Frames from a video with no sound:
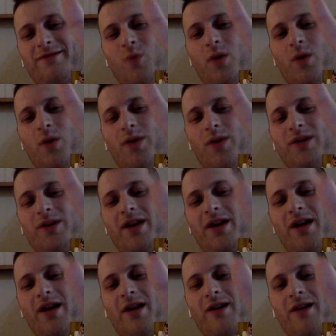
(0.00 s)
1
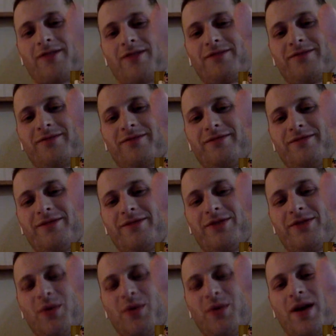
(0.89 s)
year,
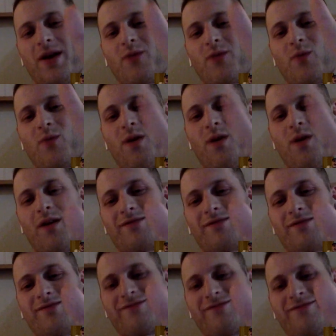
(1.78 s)
you had
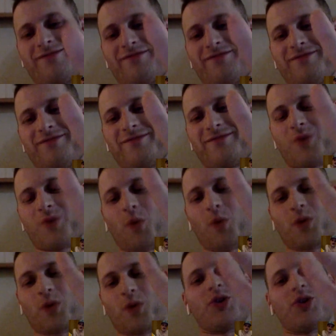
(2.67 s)
1
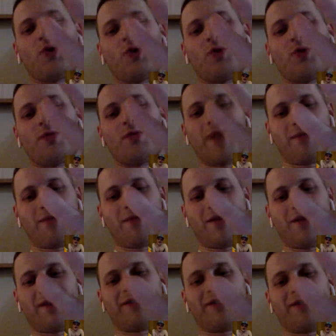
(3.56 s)
or 2
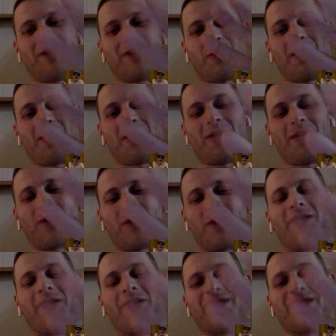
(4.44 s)
maybe
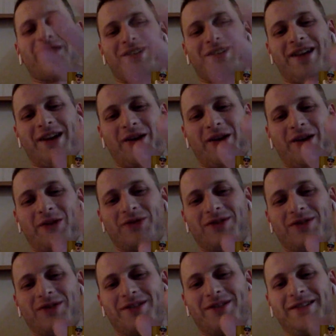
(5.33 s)
irrelevant kickers.